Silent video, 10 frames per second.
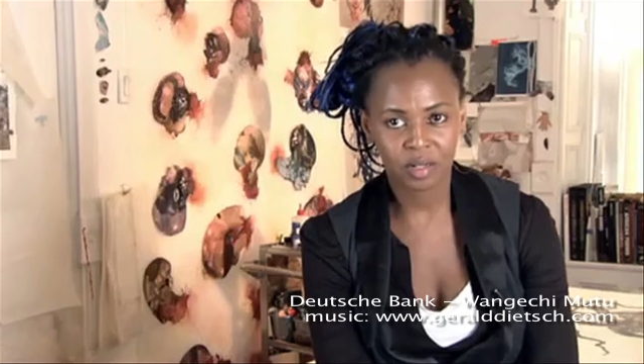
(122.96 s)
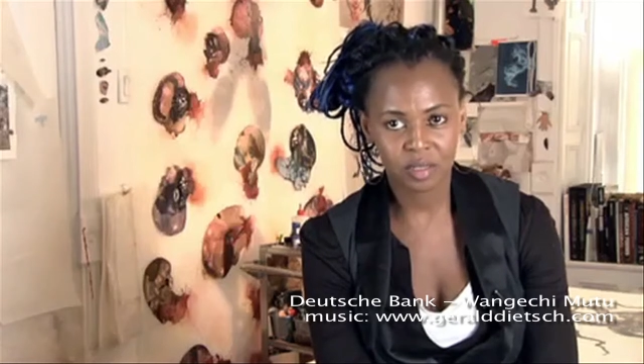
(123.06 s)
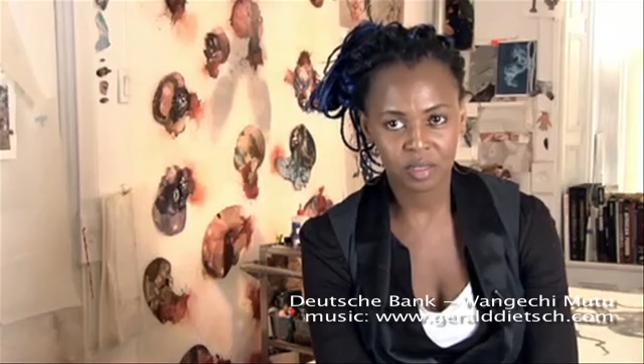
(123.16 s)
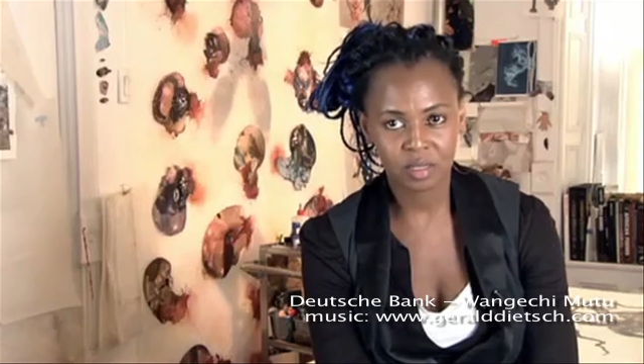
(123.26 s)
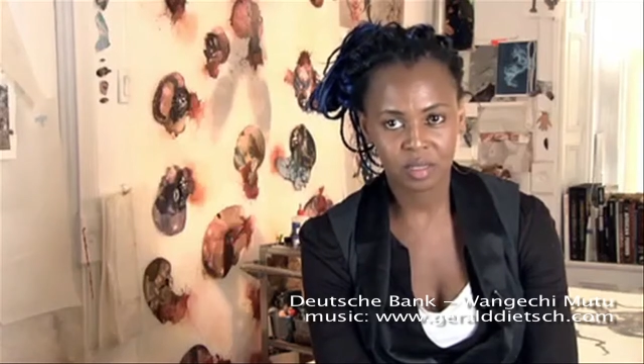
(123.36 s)

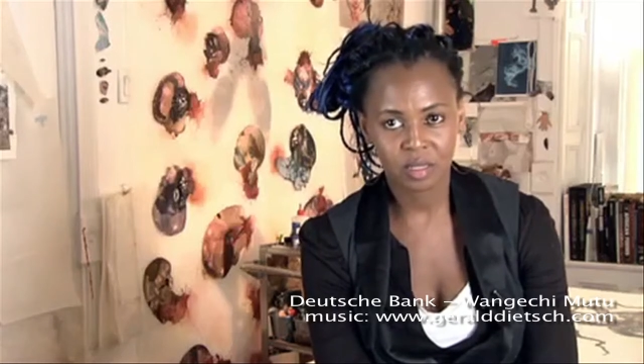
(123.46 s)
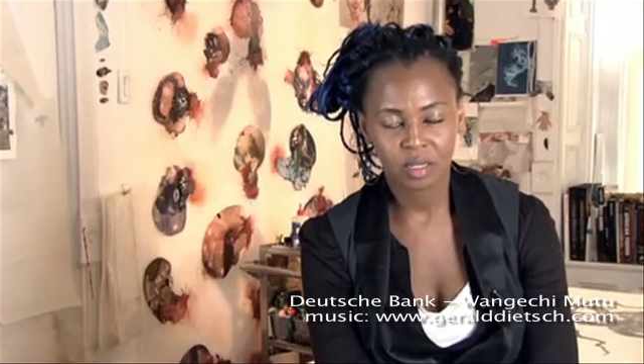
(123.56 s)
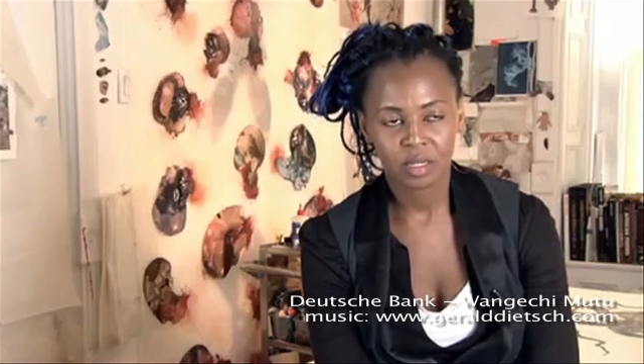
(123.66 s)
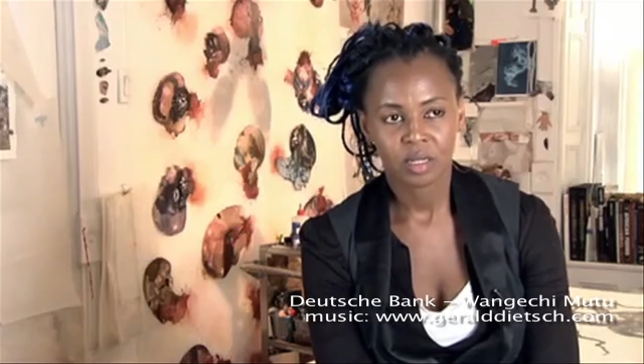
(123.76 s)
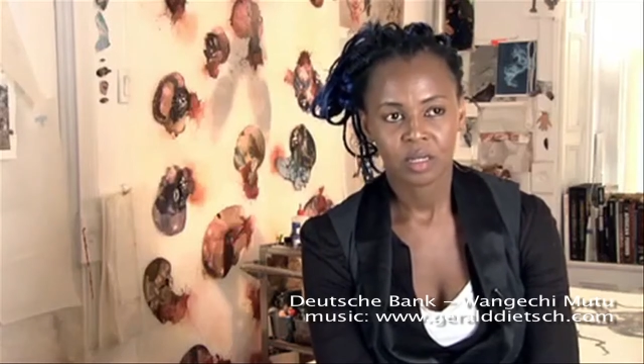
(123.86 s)
artists
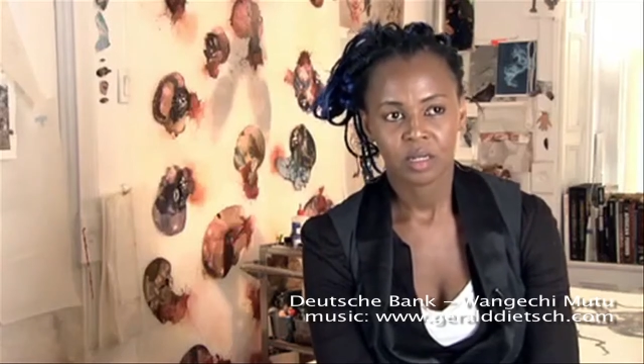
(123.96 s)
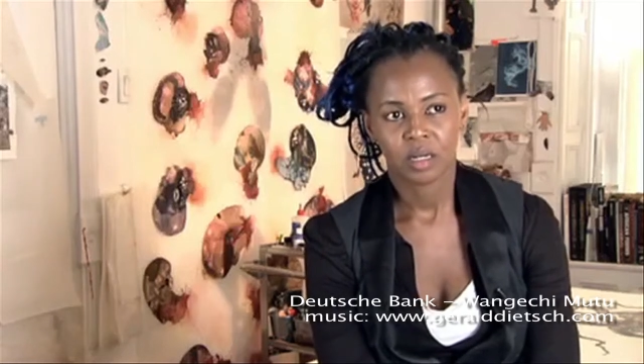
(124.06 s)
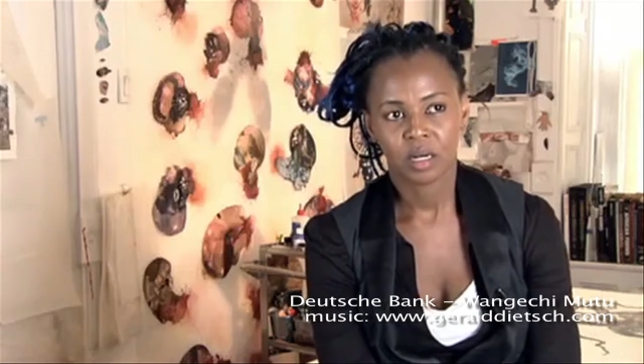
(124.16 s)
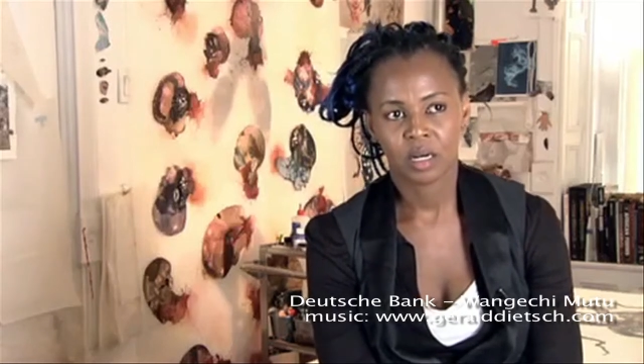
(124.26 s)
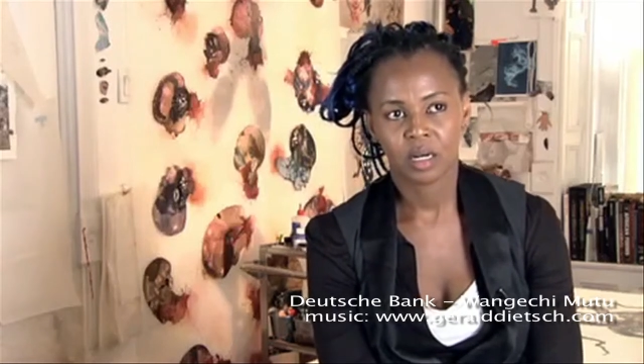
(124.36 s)

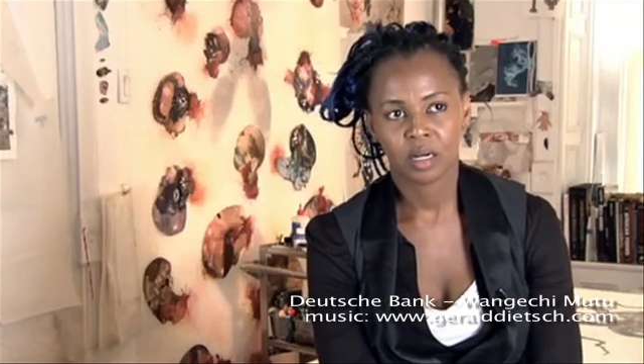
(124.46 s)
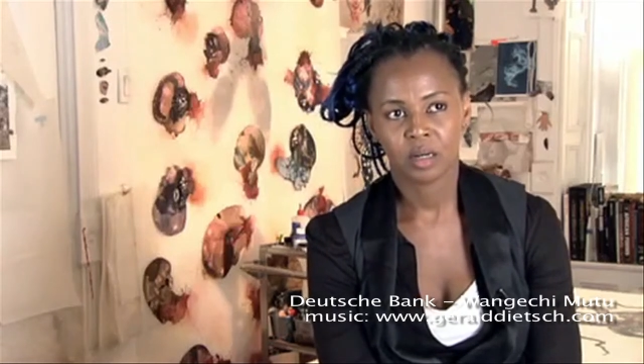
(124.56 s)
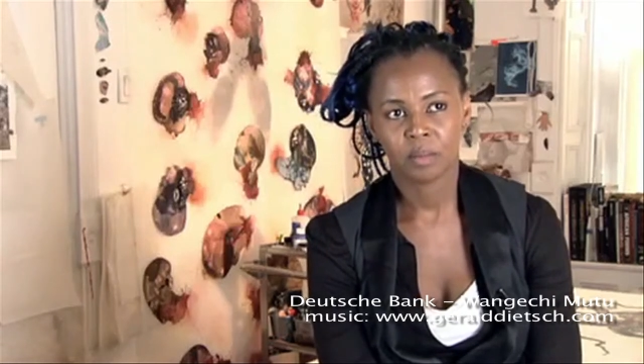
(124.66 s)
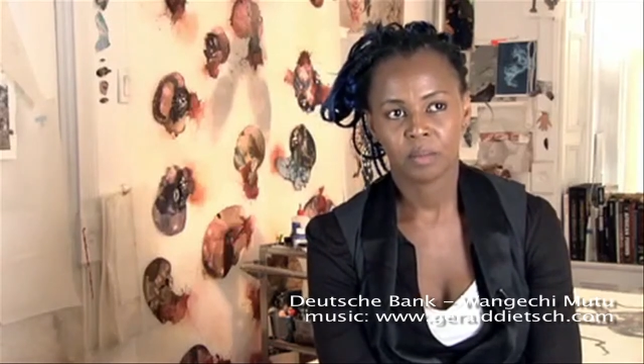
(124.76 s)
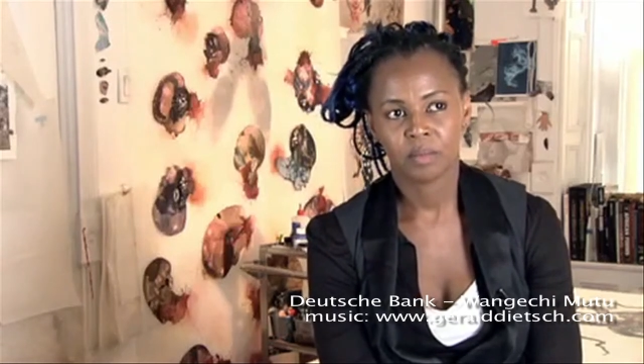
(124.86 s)

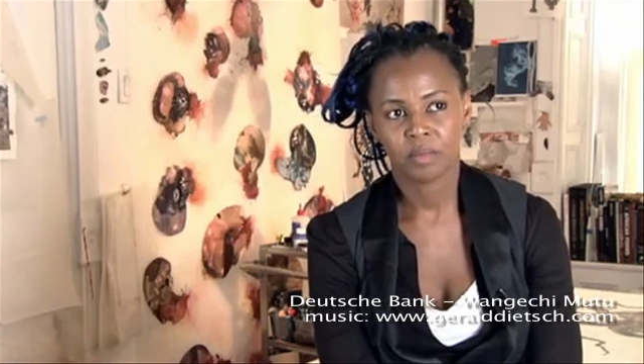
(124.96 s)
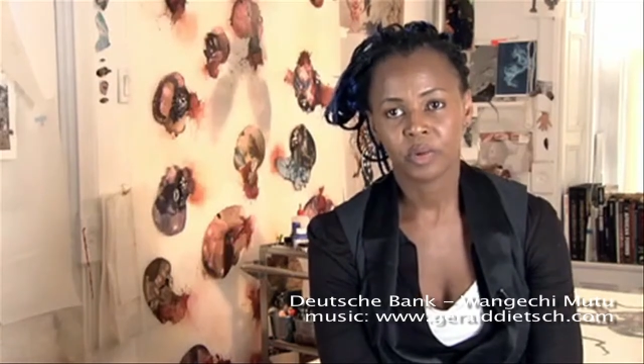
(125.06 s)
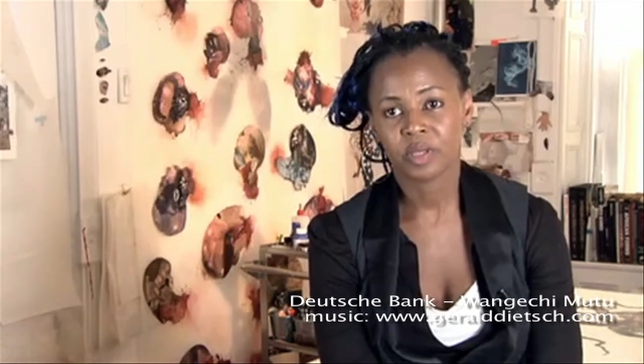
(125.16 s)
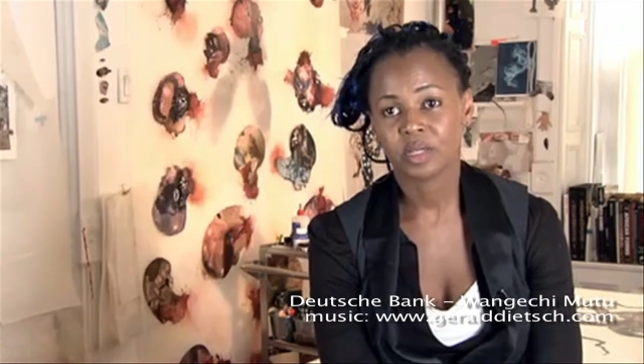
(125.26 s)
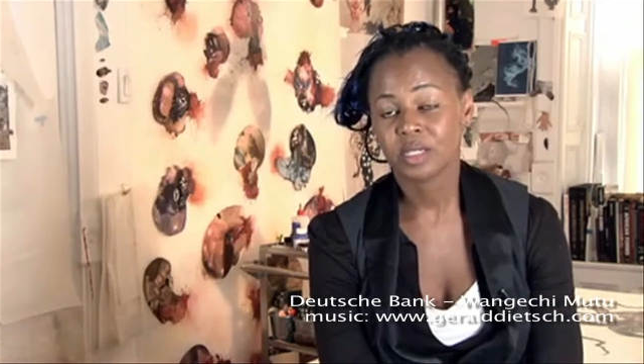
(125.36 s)
um,
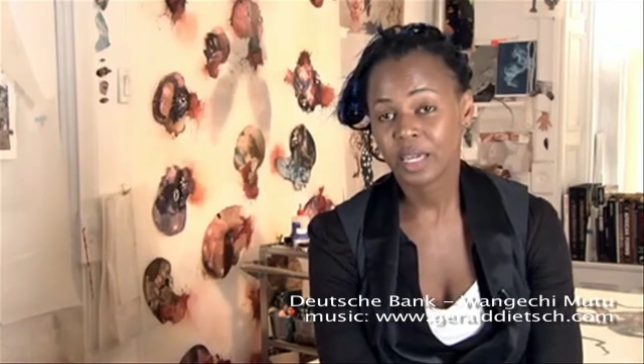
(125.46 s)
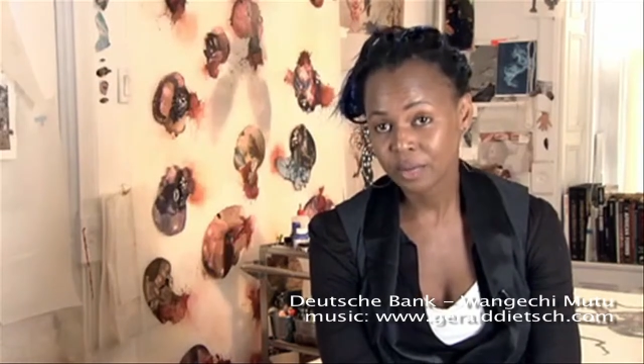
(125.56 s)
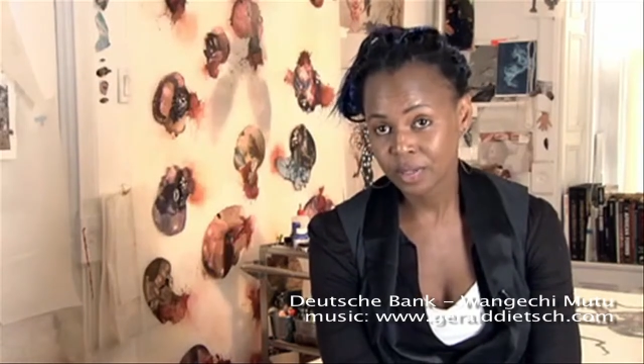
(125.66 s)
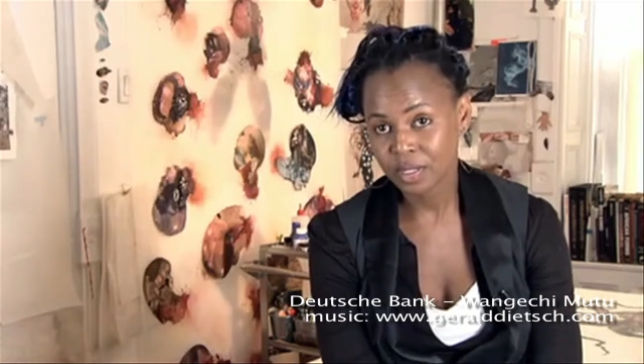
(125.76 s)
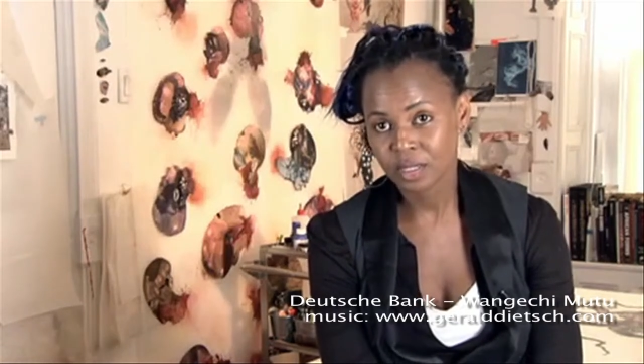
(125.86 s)
with
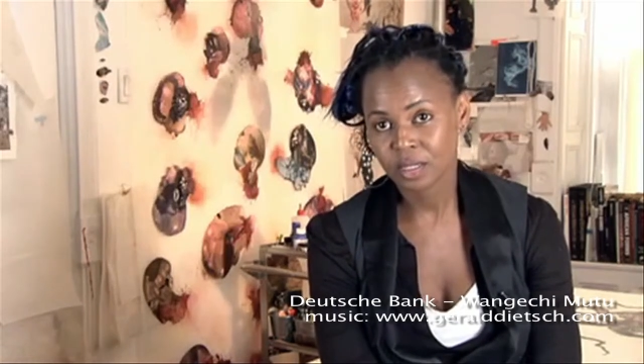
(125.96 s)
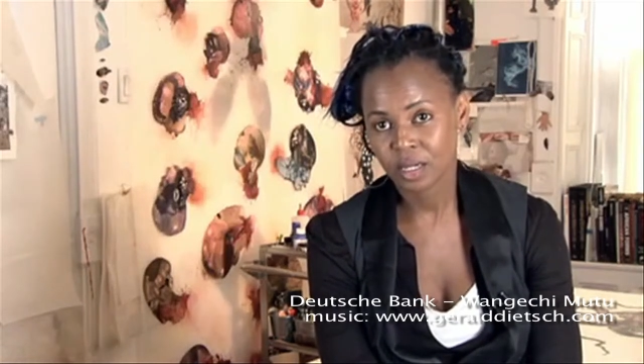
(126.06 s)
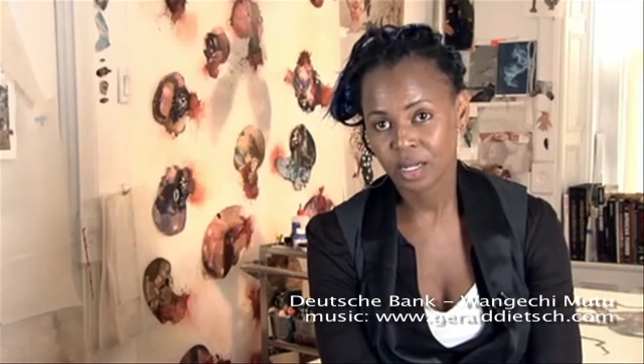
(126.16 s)
integrity,